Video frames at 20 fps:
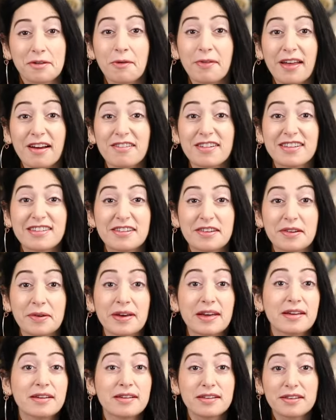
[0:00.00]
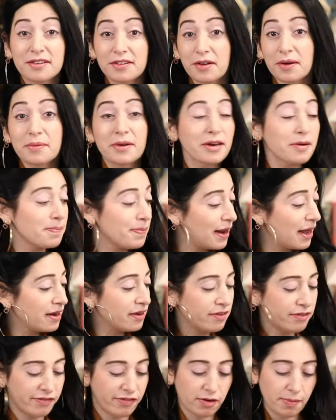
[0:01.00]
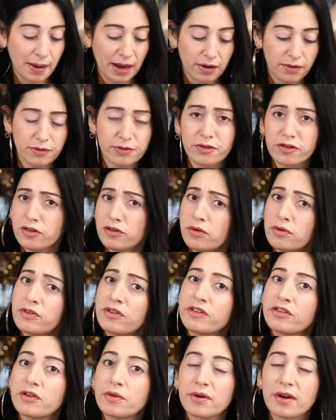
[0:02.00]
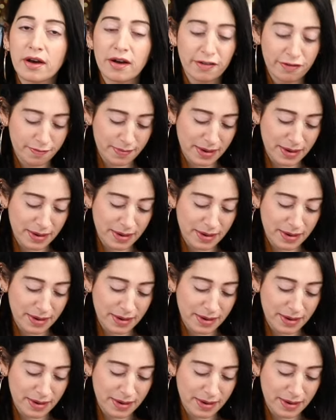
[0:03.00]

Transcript: all there is to it. So I'm going to blend for about 2 to 2.5